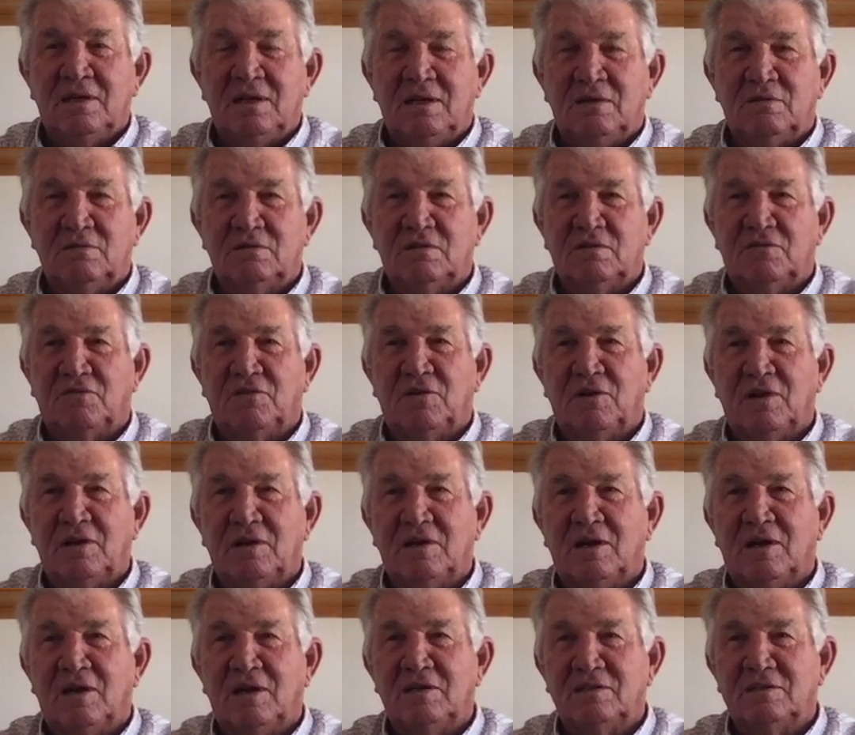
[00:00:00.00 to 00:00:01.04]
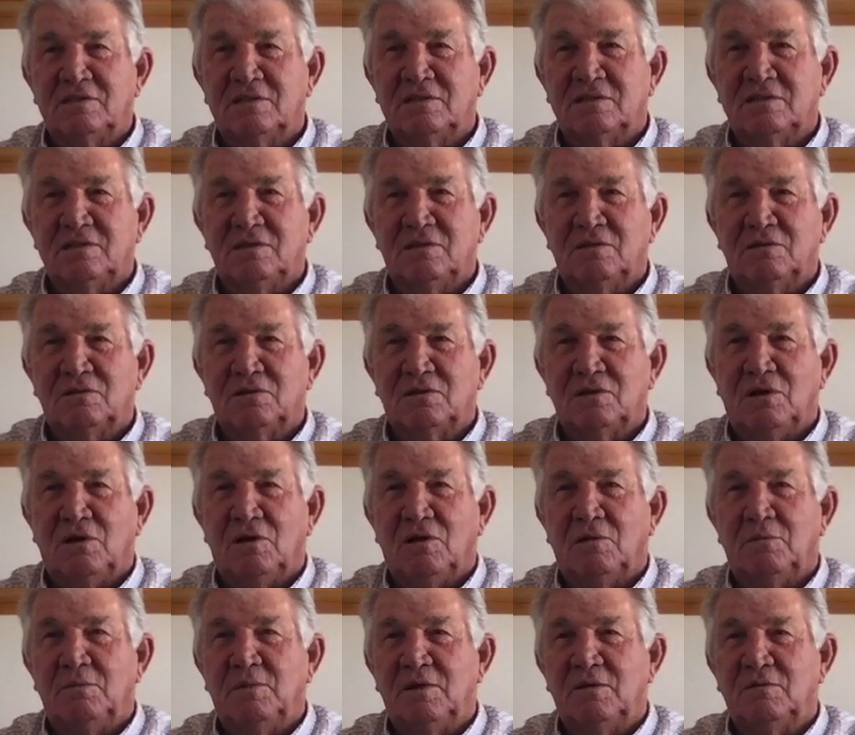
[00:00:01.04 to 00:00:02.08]
It was a fairly nice,
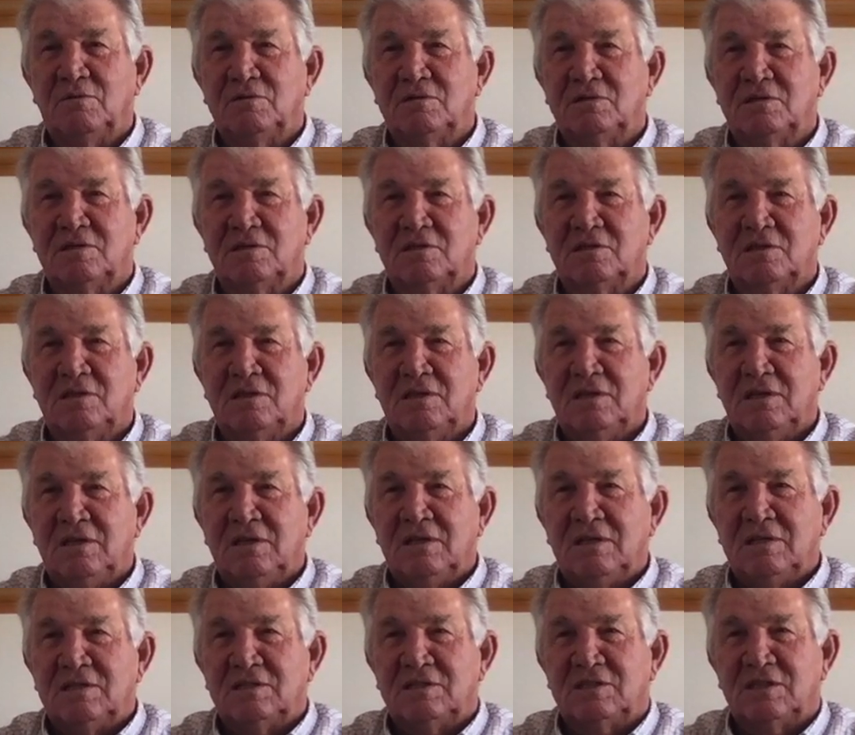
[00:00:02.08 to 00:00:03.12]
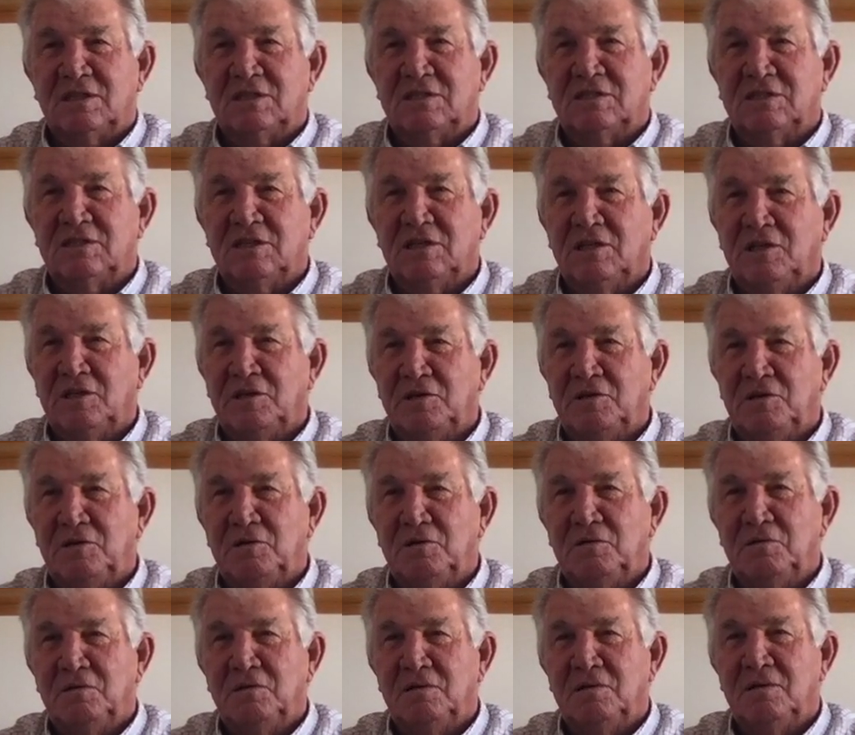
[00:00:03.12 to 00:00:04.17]
car, but it was this
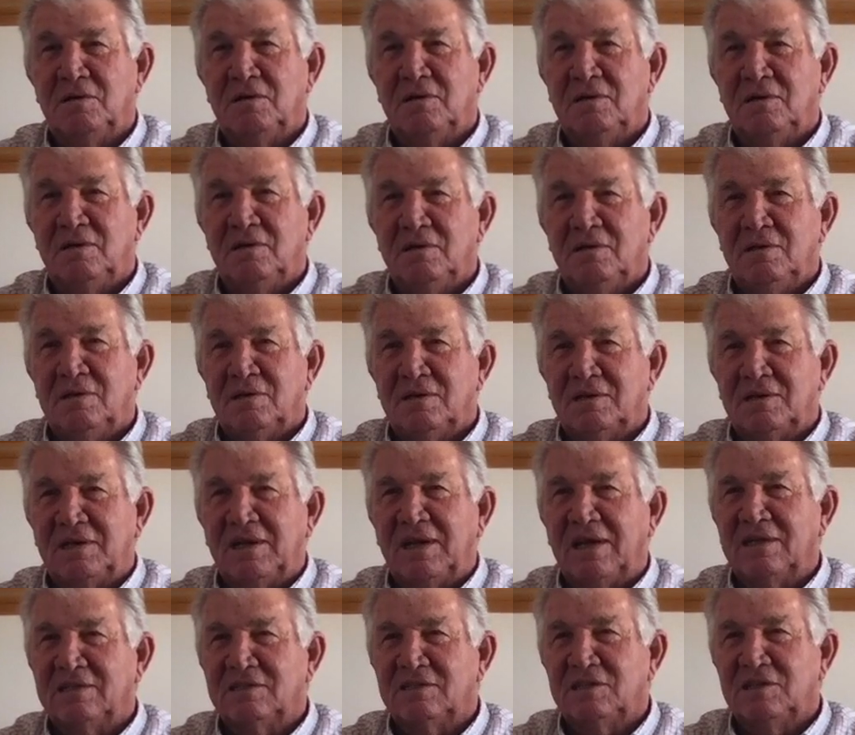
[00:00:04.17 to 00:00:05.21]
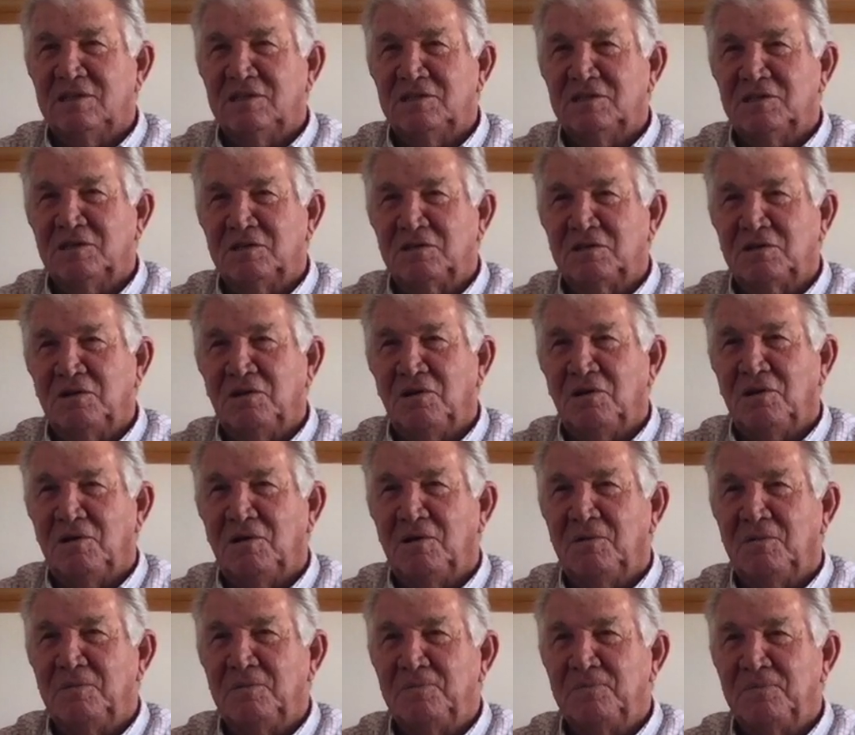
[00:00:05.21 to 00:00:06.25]
6-cylinder gas engine
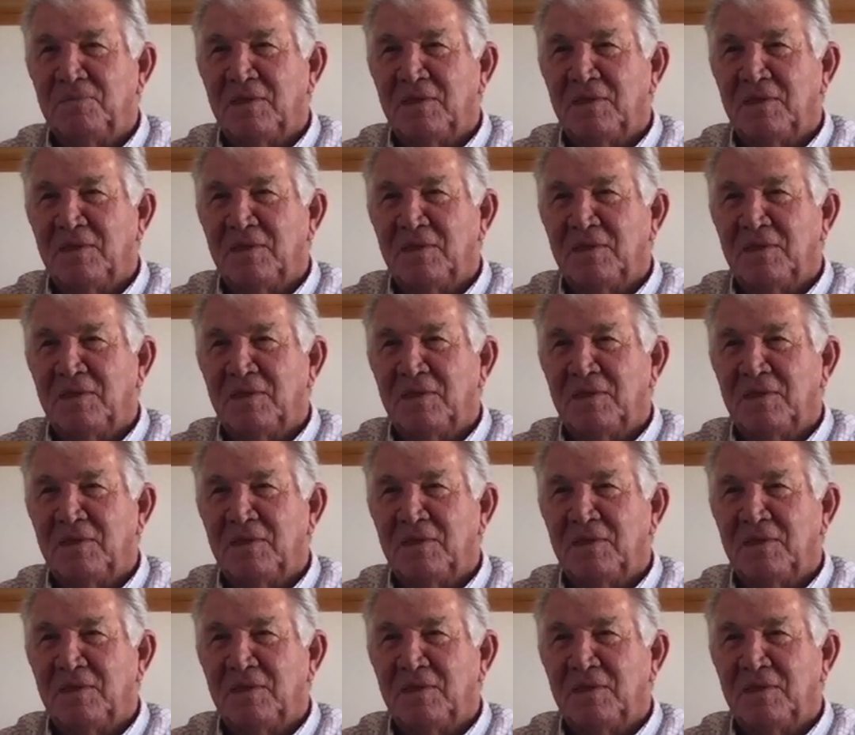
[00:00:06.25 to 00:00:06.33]
car.